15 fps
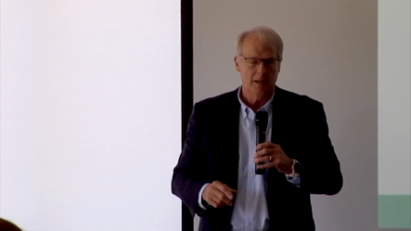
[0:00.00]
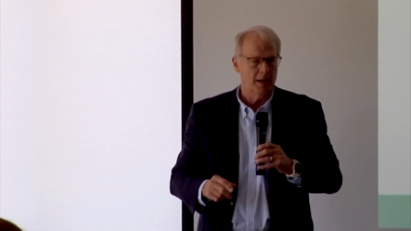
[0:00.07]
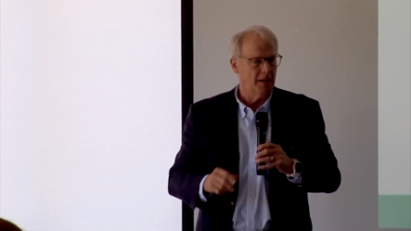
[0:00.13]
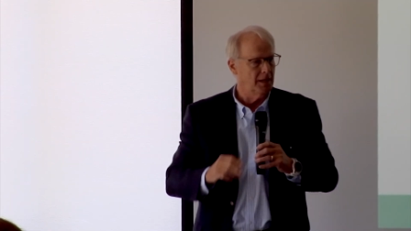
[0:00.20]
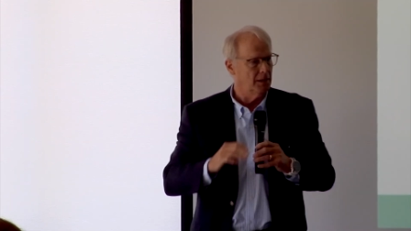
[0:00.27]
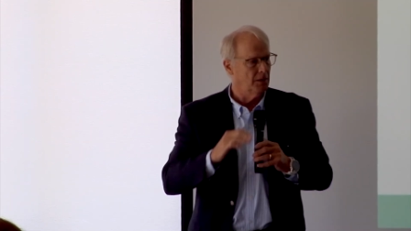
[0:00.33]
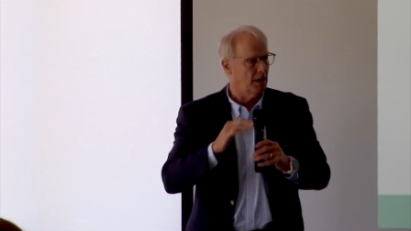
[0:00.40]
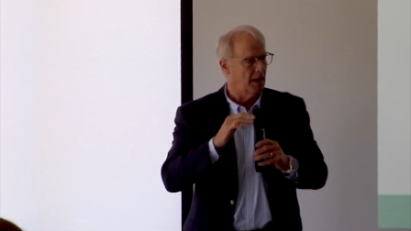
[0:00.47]

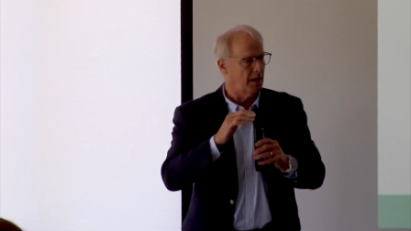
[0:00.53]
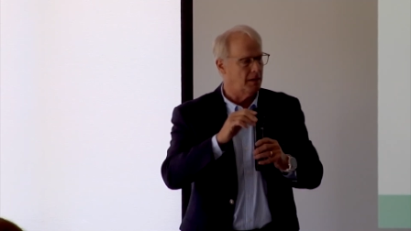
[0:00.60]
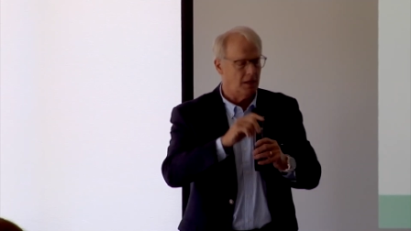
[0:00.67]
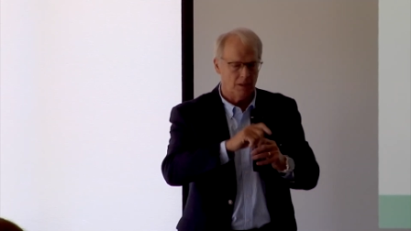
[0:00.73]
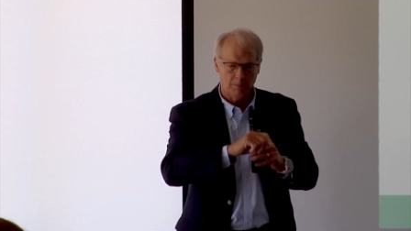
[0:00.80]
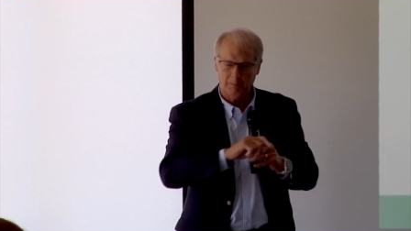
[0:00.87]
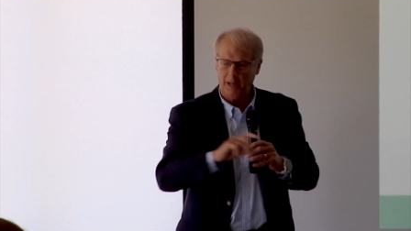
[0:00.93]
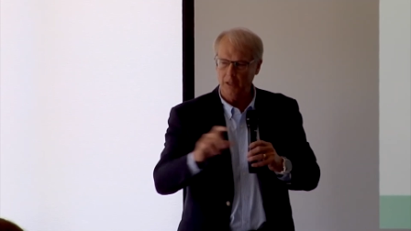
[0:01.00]
And
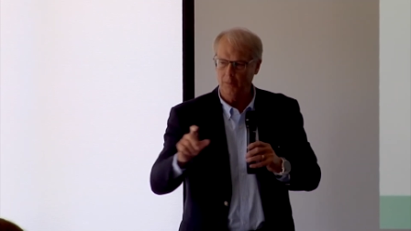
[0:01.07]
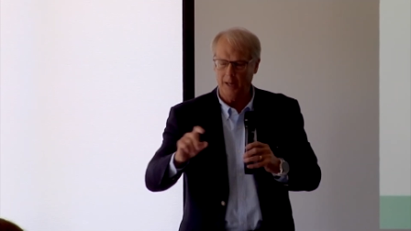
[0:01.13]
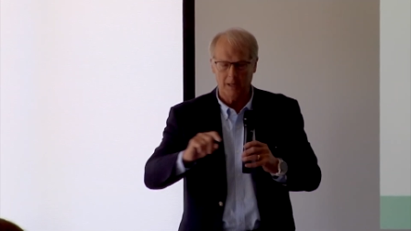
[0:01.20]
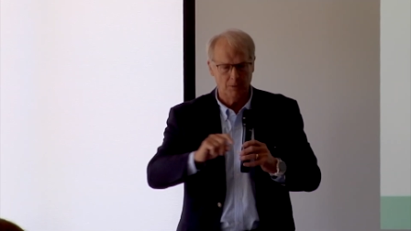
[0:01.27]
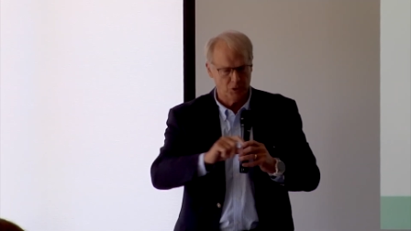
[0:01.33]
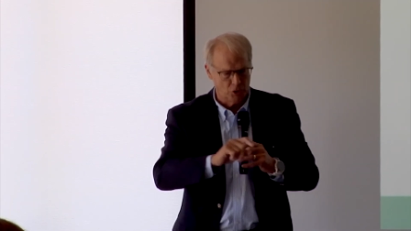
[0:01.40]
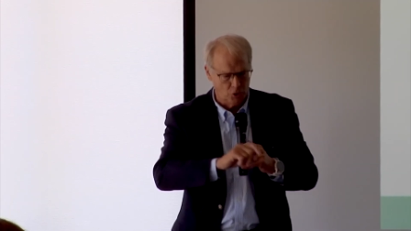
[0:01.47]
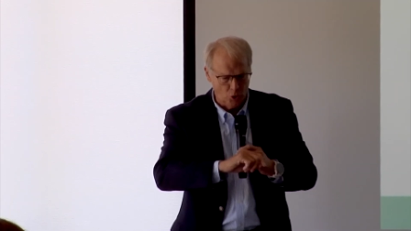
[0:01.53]
he, by the way,
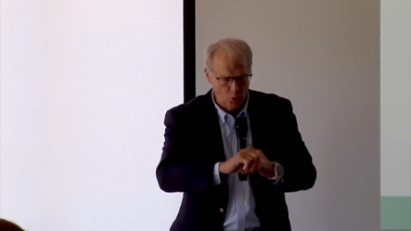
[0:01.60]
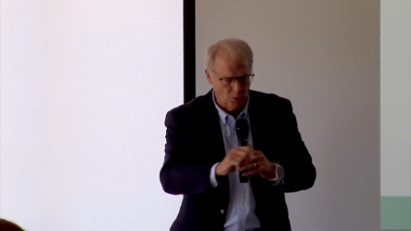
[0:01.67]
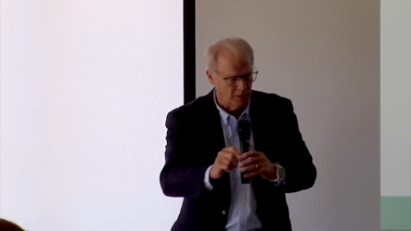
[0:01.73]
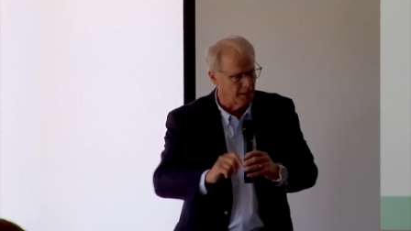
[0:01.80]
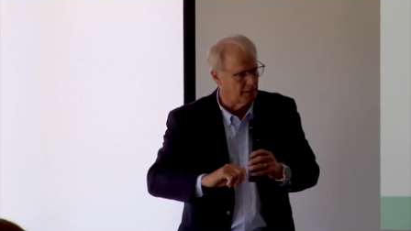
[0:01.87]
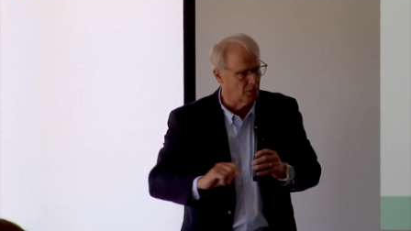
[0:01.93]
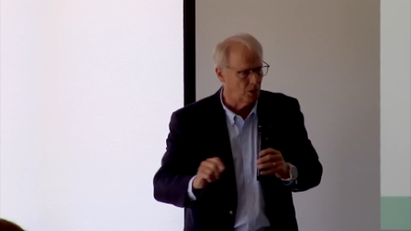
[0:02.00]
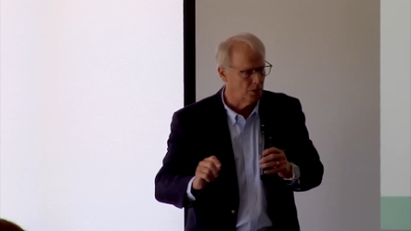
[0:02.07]
he was
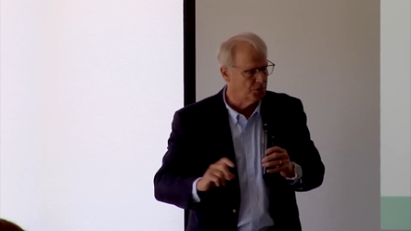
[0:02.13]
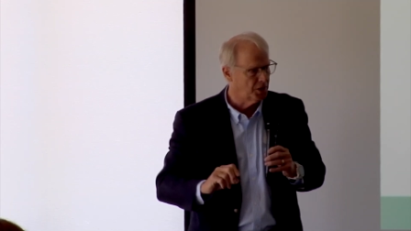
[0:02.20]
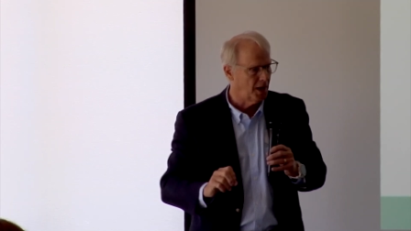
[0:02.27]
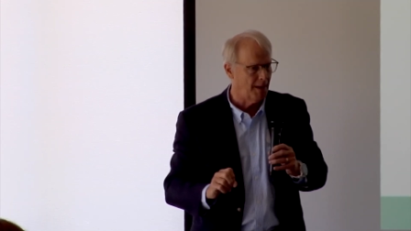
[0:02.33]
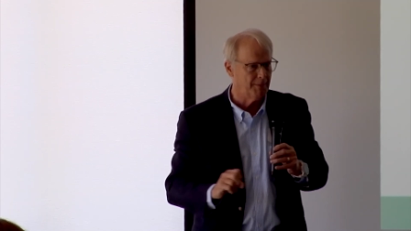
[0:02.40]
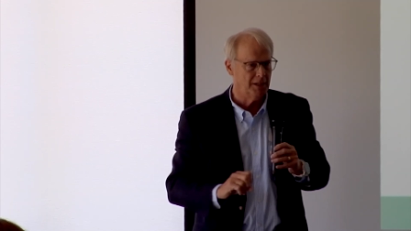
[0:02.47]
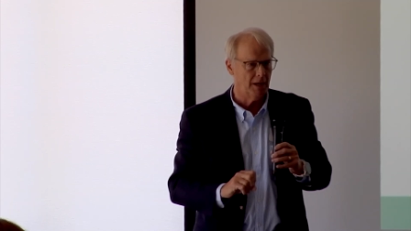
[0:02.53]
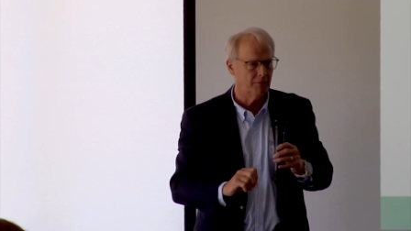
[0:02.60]
doodling the whole
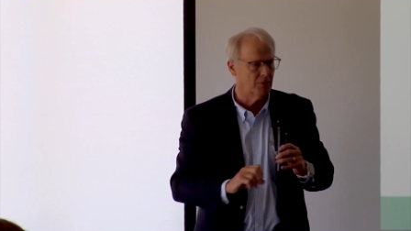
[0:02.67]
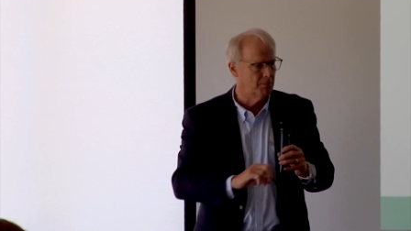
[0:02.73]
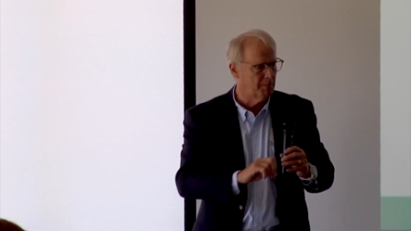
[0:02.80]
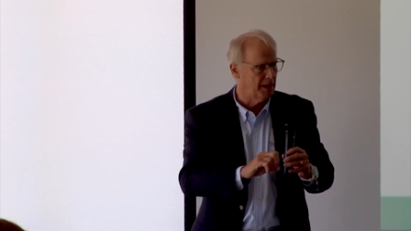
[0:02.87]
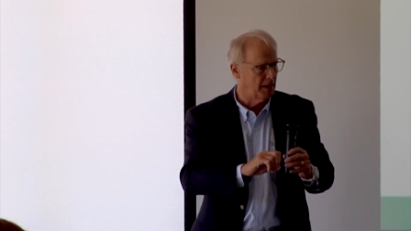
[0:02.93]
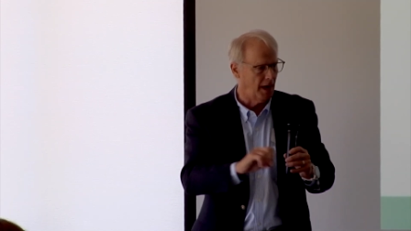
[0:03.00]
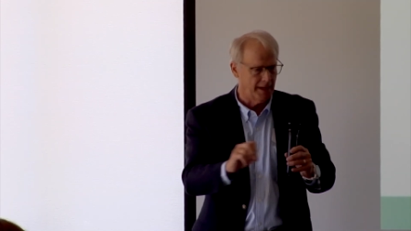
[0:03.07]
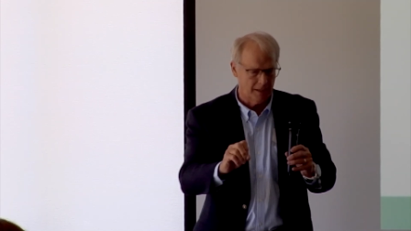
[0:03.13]
time. He never
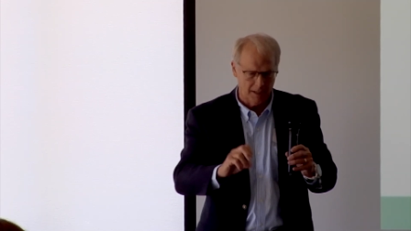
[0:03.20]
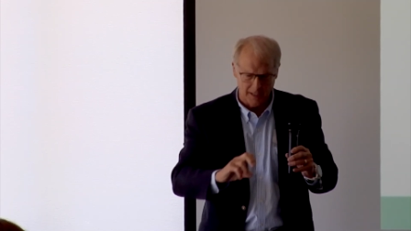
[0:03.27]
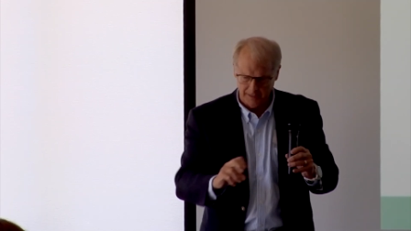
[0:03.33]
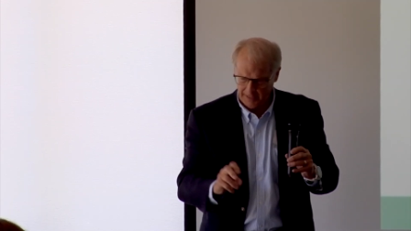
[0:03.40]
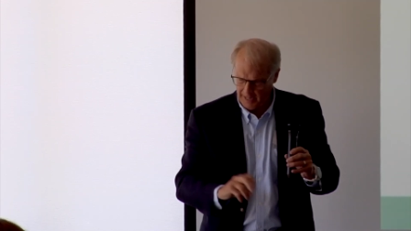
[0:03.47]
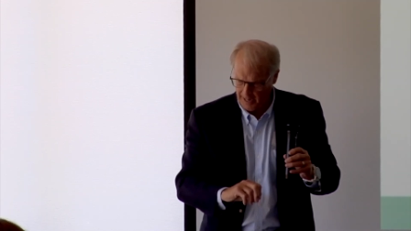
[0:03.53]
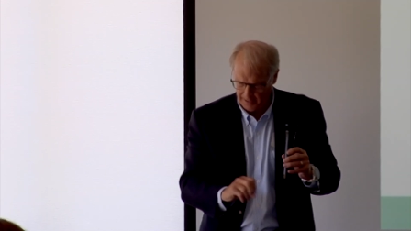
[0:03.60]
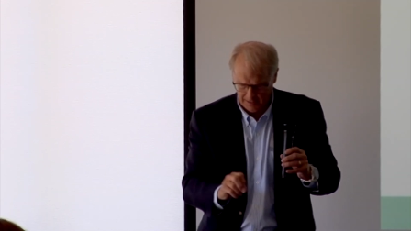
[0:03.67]
made eye
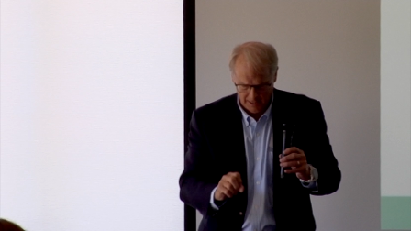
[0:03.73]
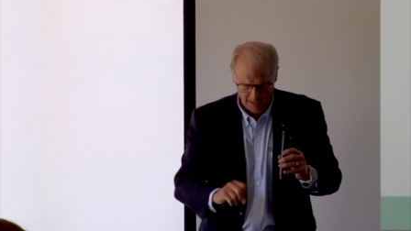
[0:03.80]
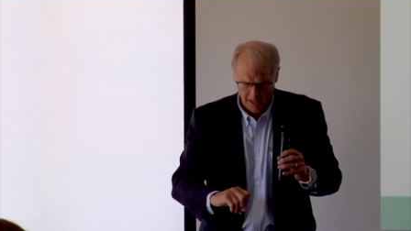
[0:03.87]
contact.